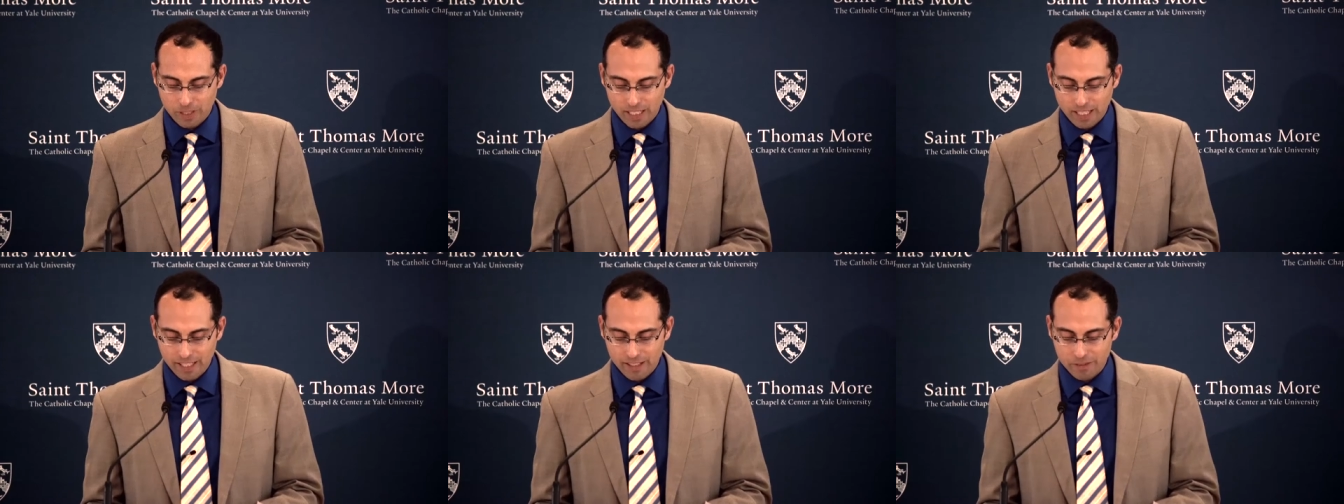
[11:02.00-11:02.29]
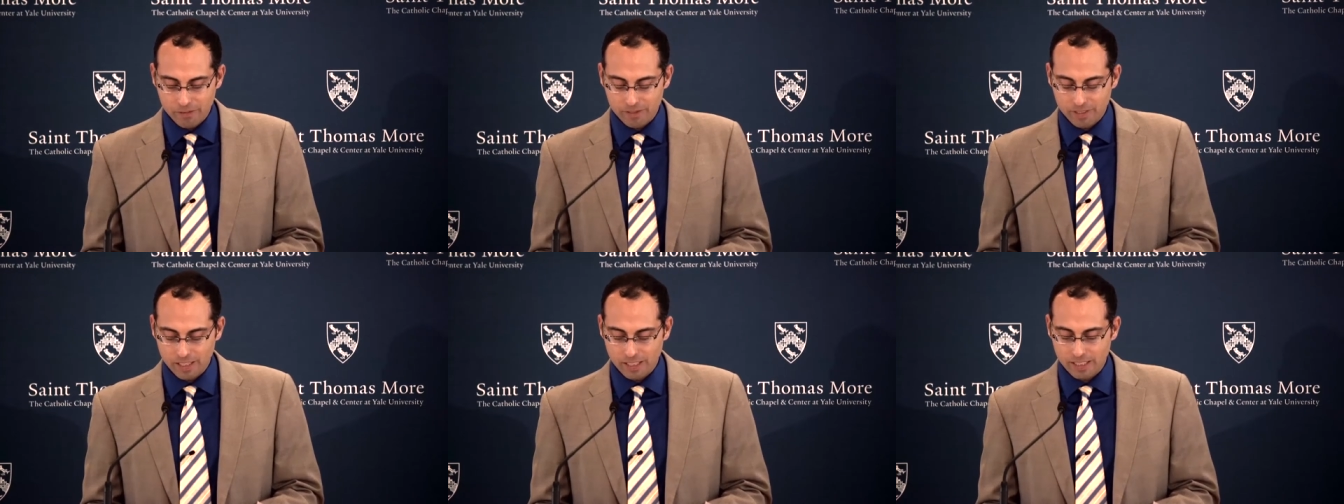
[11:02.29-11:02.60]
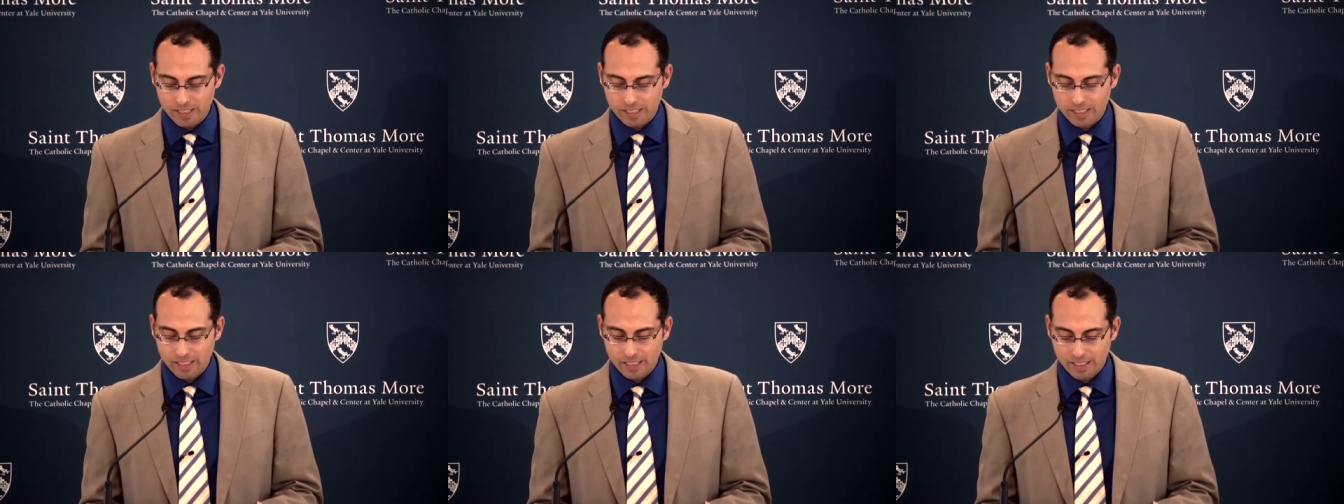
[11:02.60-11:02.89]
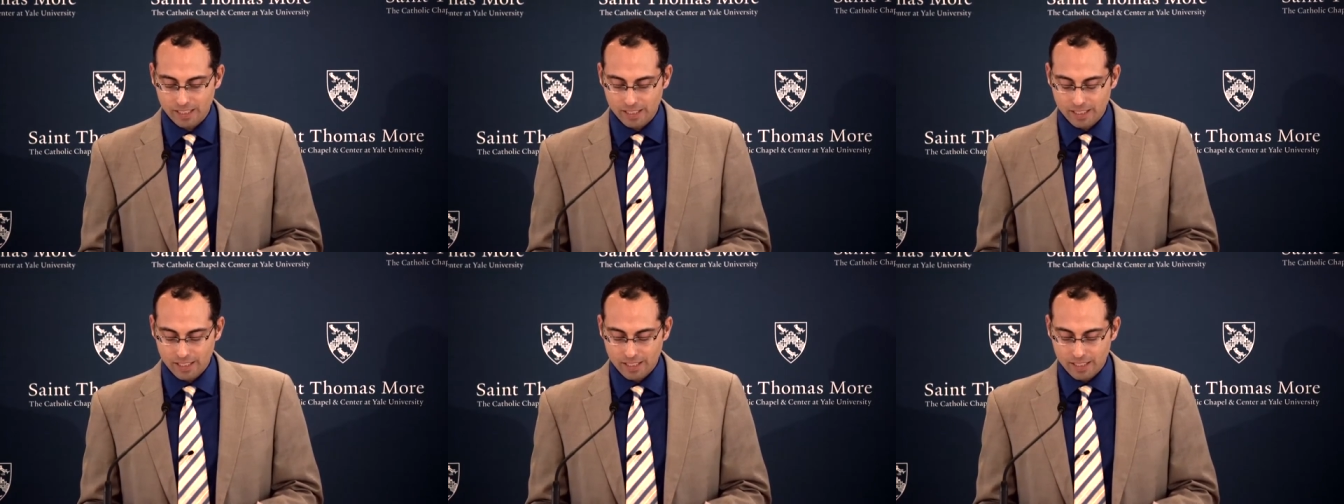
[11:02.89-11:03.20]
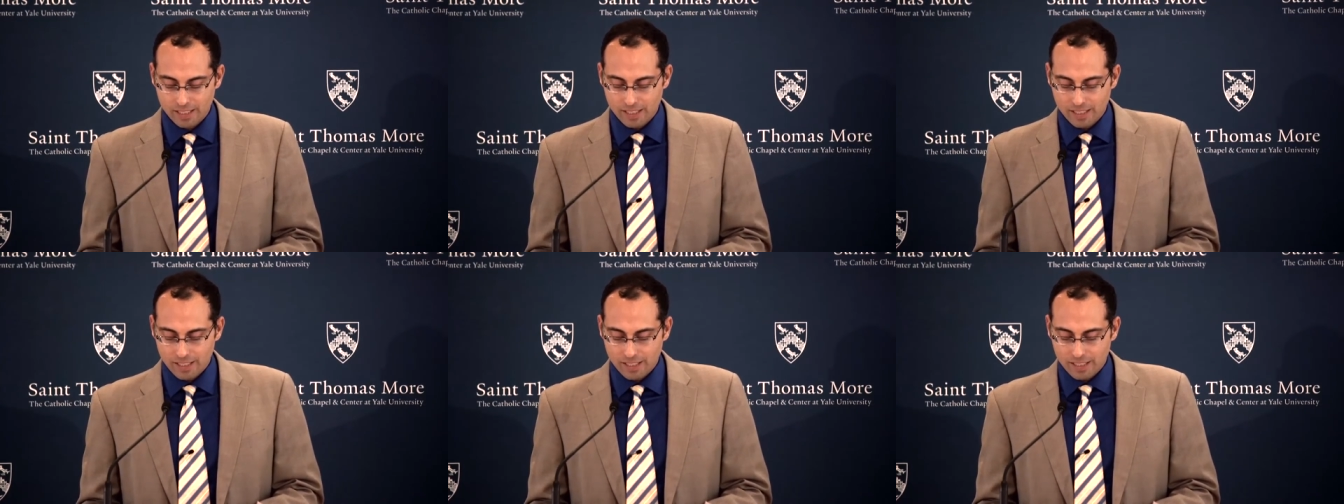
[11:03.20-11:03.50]
we have that
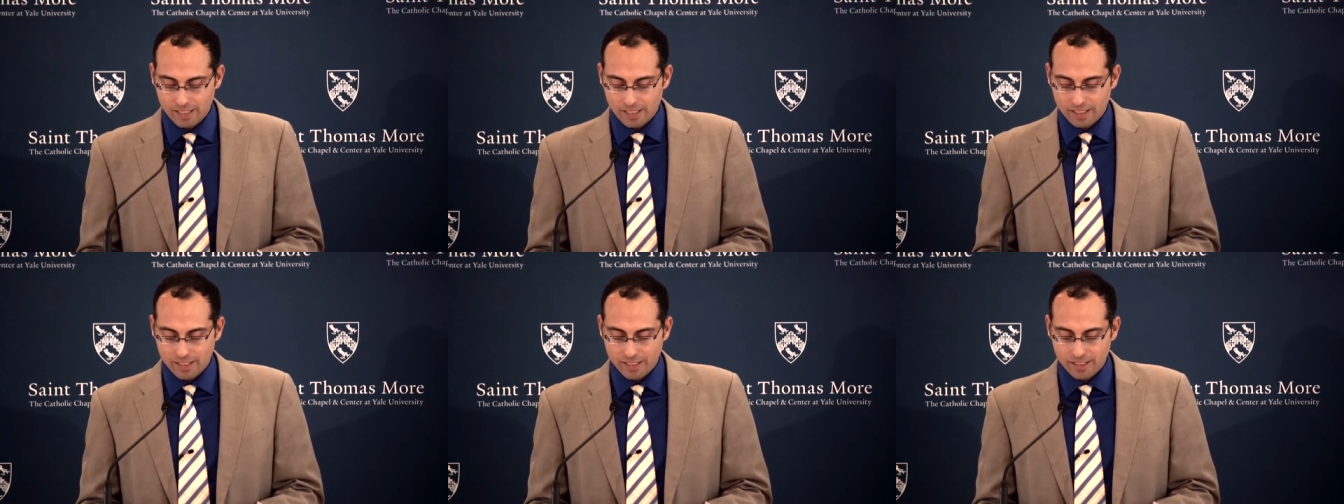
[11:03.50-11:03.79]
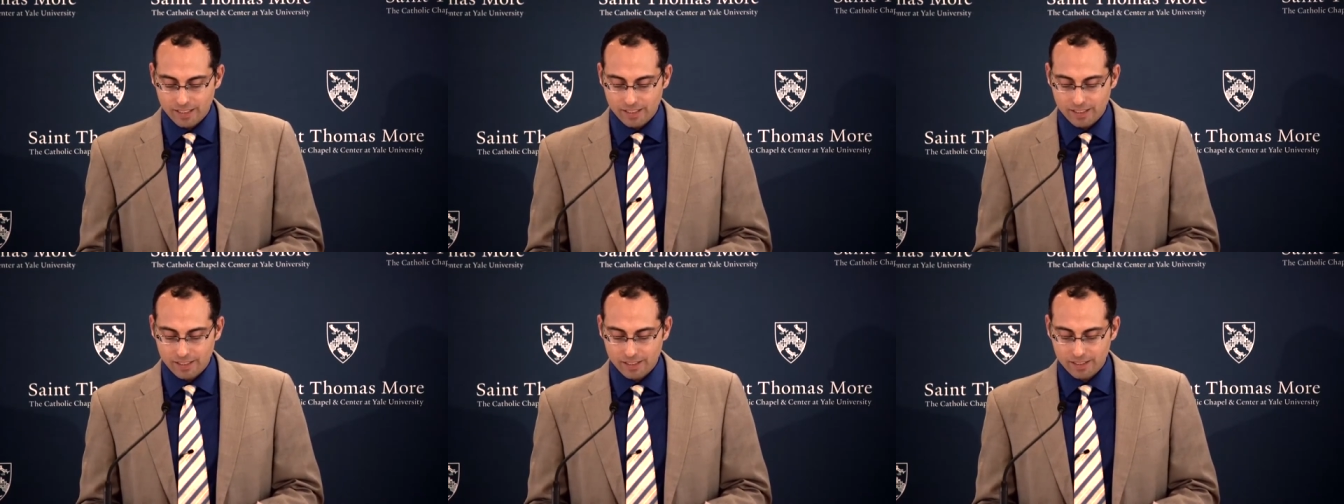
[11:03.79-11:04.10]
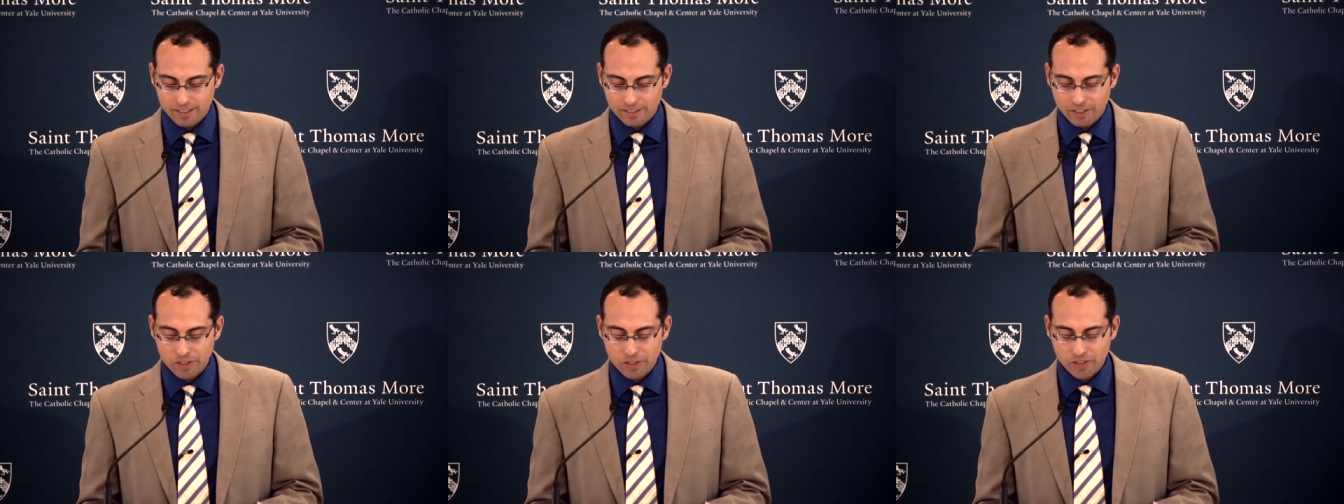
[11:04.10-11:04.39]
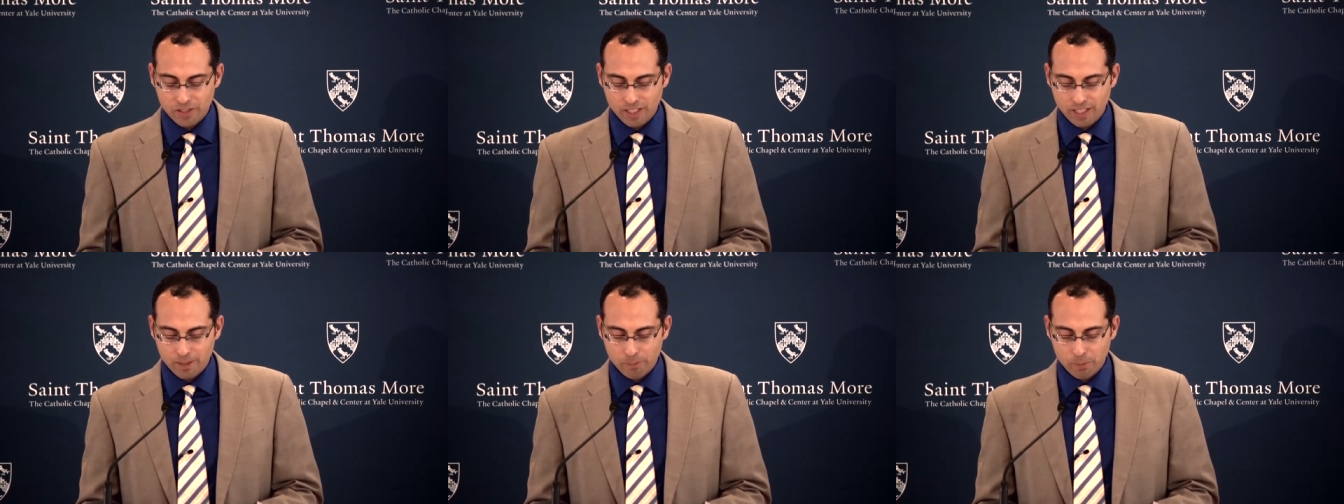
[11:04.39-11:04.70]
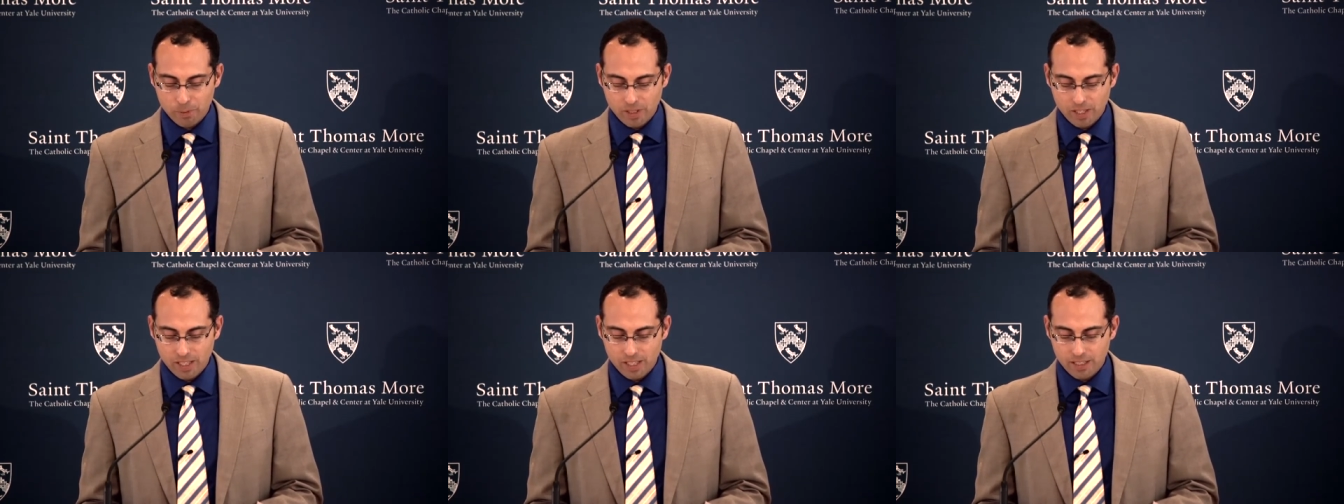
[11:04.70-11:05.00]
looks
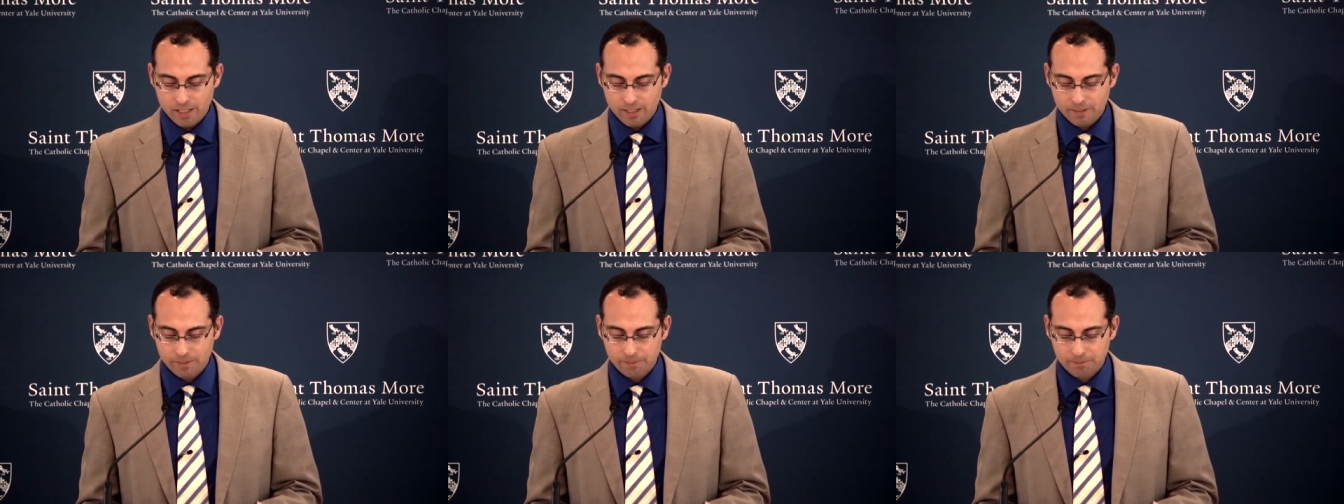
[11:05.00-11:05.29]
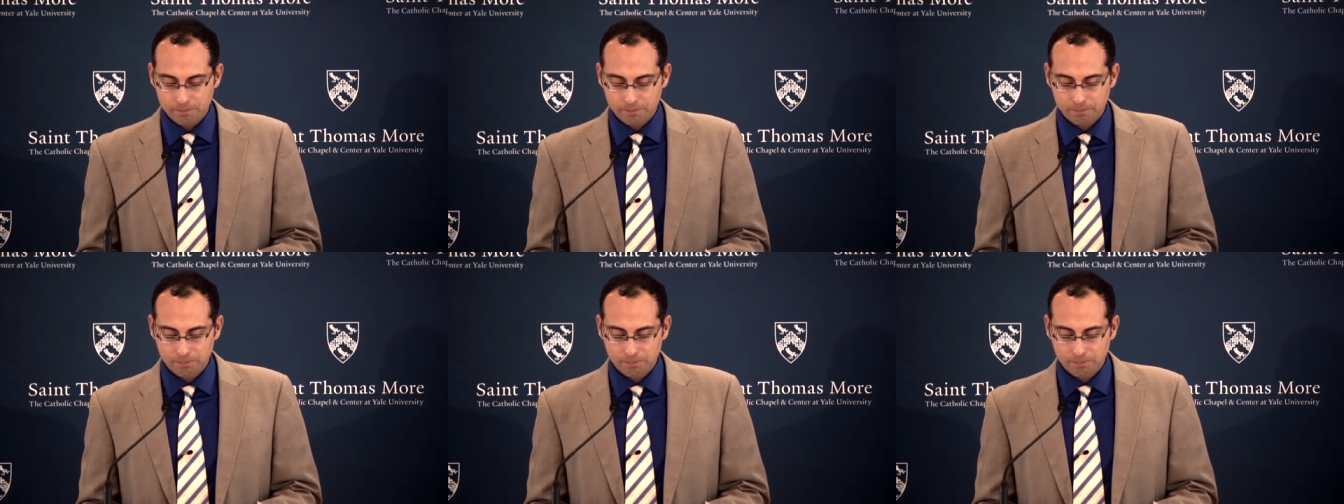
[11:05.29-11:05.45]
like prayer?